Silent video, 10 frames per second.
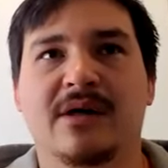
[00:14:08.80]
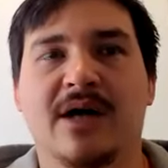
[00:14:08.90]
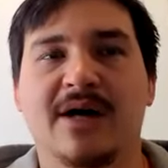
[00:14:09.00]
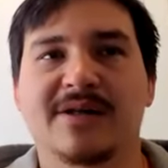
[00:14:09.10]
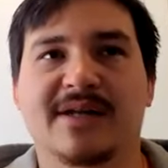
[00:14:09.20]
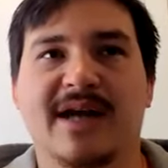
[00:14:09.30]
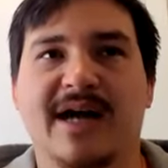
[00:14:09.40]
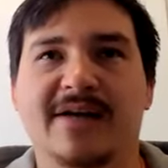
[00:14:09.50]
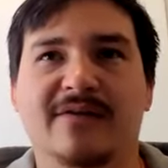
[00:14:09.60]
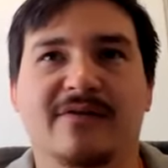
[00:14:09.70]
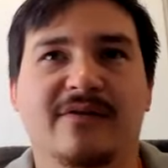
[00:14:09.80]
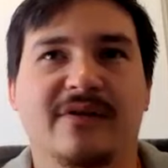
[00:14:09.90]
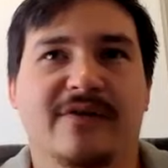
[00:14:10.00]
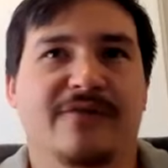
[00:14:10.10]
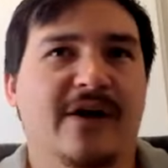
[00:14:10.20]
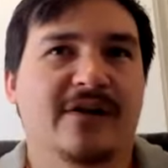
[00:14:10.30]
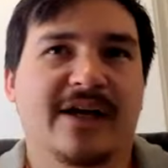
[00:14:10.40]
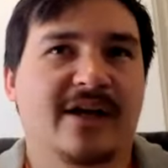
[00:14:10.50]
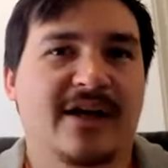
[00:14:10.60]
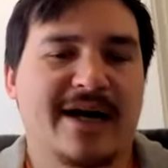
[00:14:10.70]
as a kind of, it felt
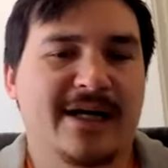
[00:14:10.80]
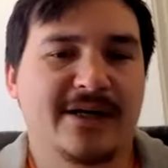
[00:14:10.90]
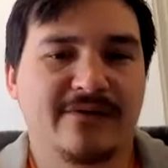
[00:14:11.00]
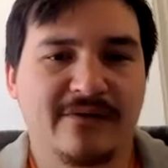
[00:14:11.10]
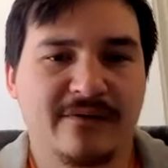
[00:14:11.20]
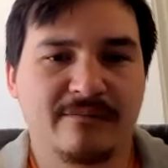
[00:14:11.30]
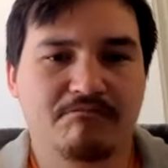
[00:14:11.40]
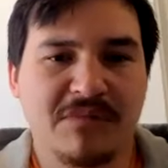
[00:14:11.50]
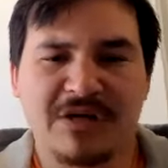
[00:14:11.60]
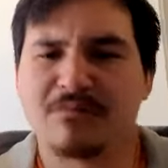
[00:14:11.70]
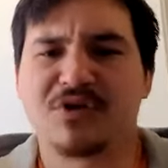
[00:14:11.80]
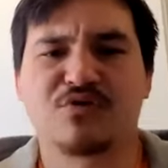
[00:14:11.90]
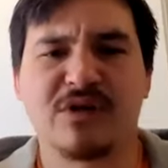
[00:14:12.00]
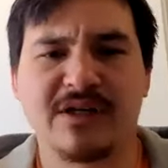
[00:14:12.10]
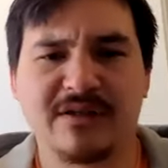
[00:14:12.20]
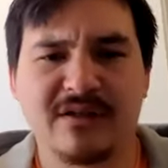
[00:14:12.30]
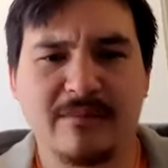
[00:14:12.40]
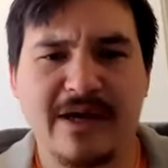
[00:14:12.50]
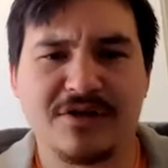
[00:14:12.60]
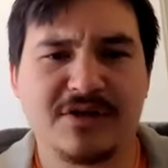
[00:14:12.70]
like a kind of in between
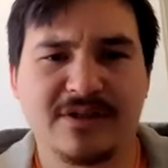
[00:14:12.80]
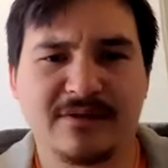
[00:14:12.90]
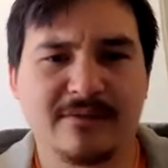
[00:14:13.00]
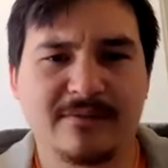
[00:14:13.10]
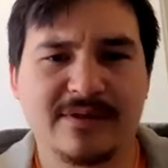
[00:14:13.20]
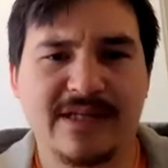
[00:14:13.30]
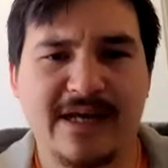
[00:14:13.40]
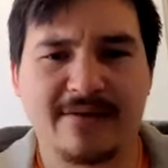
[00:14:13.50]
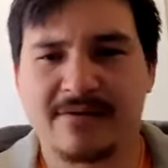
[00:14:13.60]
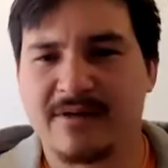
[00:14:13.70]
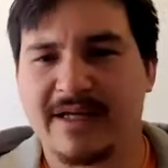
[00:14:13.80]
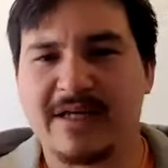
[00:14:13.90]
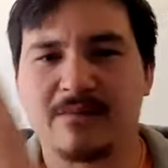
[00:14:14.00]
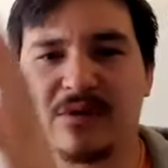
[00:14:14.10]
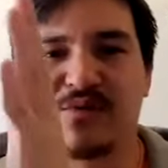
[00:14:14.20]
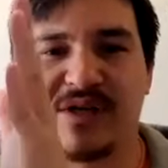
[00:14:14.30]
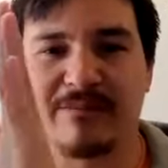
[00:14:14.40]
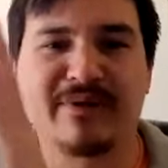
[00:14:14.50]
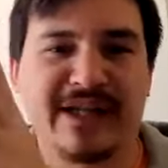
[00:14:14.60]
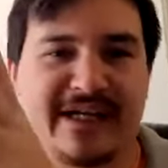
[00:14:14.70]
dimension states, or like in
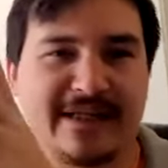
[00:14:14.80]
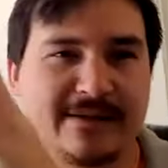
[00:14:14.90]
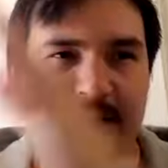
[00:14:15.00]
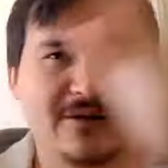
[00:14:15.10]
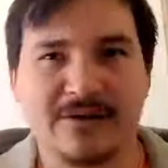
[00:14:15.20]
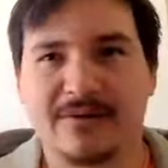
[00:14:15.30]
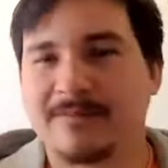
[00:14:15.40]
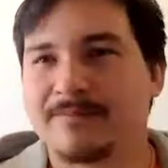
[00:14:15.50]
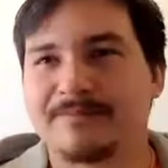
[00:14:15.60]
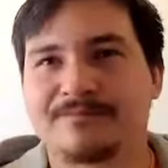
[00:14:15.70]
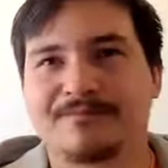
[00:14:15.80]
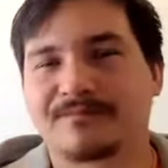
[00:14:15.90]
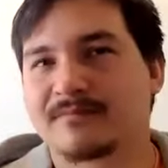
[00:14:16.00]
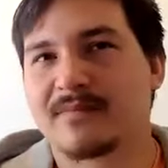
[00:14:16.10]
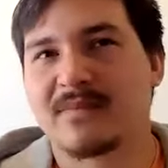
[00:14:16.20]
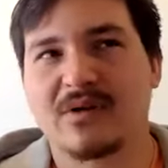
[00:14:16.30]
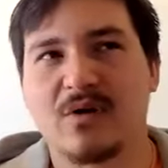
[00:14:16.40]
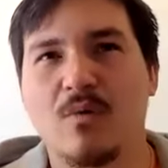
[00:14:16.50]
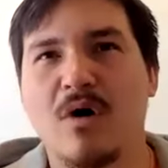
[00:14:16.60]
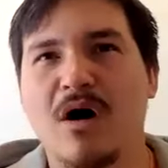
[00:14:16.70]
between planes, like the
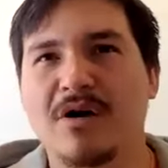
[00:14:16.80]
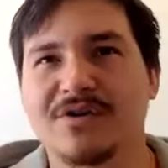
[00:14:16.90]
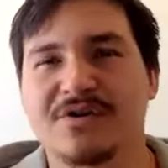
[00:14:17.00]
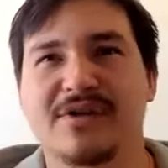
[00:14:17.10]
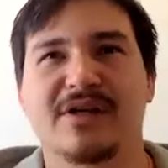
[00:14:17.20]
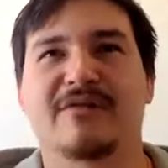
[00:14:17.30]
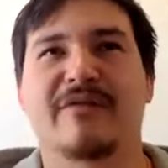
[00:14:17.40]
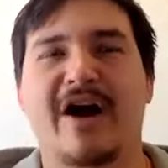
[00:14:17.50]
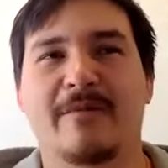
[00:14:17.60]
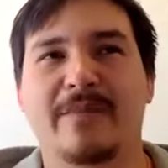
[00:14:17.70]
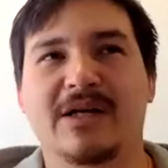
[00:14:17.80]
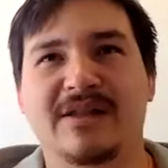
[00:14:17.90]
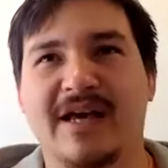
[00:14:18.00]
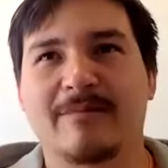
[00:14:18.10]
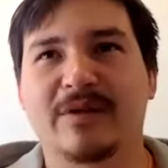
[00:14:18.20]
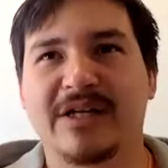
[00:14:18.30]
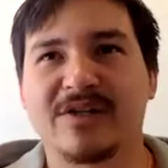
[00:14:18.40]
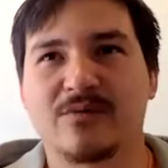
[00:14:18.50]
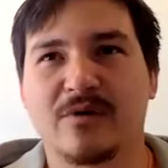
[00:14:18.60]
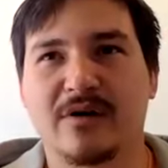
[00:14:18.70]
walls or the environment in that
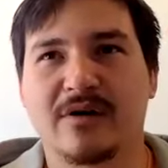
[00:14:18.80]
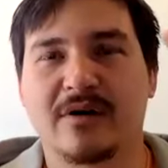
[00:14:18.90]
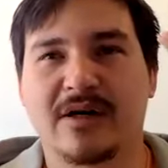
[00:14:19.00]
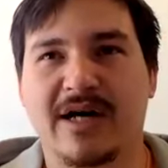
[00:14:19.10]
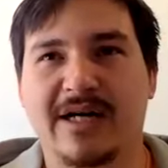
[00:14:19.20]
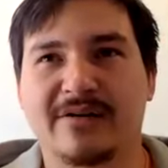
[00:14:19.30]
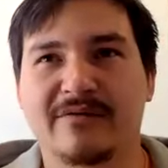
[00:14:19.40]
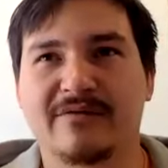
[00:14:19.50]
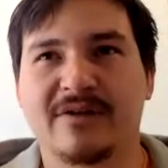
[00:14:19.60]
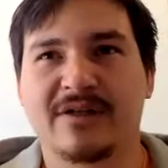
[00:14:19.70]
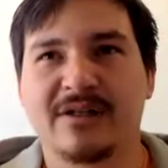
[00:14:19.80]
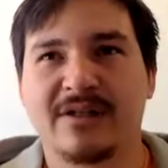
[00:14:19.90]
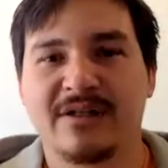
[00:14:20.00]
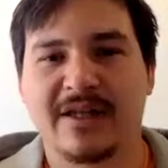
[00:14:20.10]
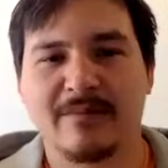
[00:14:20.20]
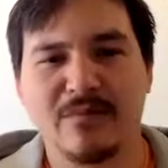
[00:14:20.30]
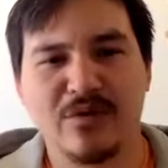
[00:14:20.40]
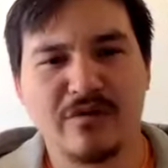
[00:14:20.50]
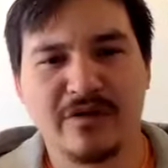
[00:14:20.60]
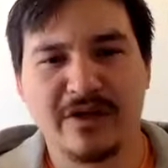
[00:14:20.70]
place were a kind of like
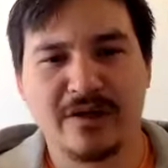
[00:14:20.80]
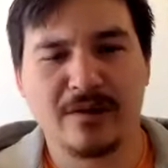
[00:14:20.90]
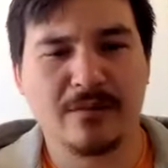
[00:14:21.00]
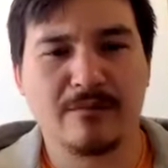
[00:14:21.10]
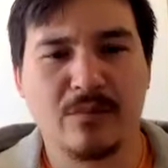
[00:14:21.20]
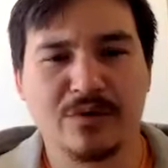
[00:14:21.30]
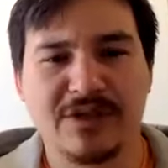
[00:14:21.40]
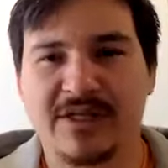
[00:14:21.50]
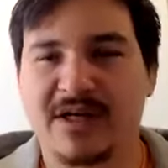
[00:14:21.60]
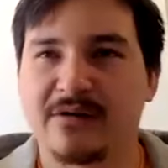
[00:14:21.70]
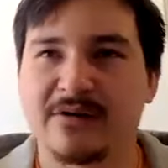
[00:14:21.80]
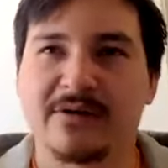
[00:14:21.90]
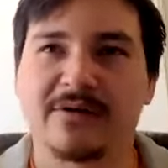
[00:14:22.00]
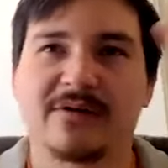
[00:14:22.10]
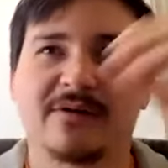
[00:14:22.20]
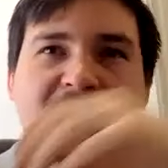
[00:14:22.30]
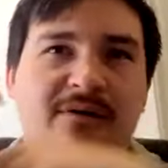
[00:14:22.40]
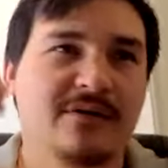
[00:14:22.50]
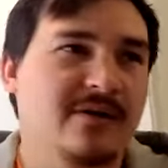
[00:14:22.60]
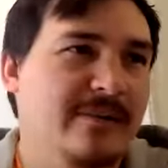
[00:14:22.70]
moving multicolored,
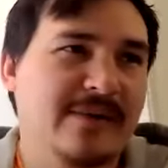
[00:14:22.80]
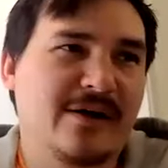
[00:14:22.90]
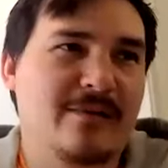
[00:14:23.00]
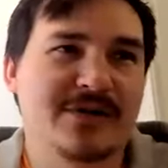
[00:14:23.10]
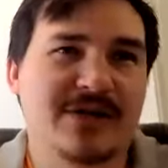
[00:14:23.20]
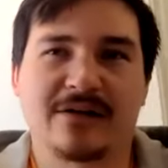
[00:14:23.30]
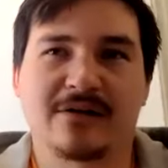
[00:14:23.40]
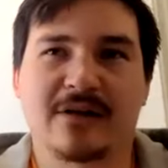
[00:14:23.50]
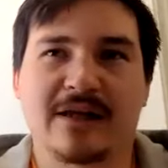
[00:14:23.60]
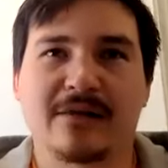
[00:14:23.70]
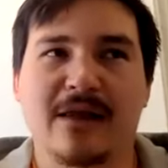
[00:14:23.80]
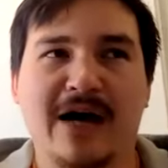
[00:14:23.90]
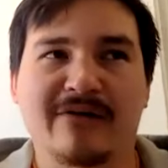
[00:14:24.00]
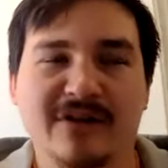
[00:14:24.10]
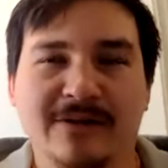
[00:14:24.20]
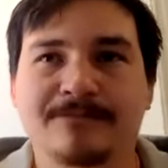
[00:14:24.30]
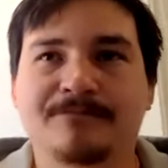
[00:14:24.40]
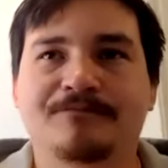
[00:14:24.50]
I mean, almost kind of looked like lava,